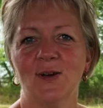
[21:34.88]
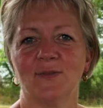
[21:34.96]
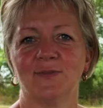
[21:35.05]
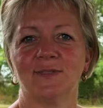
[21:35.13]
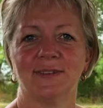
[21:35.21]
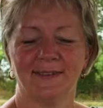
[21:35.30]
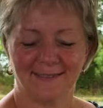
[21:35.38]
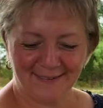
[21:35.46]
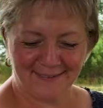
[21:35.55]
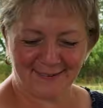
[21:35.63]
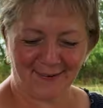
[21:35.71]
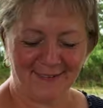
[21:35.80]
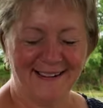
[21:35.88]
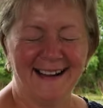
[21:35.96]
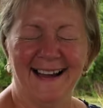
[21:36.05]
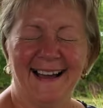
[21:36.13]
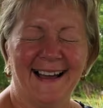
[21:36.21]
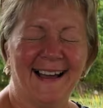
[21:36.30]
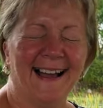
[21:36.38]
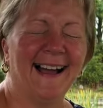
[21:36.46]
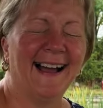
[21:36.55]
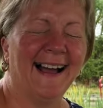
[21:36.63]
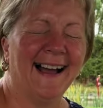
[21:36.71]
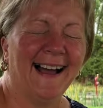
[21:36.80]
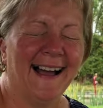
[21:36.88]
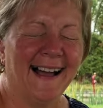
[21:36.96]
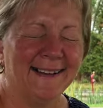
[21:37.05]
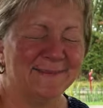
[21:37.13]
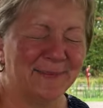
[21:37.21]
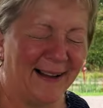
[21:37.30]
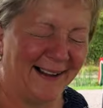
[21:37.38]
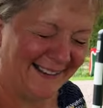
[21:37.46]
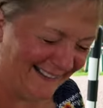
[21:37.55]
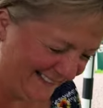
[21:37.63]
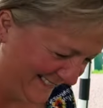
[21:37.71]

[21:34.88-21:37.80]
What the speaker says: Okay, it's not yet. All right then, bye. Say bye, Lee.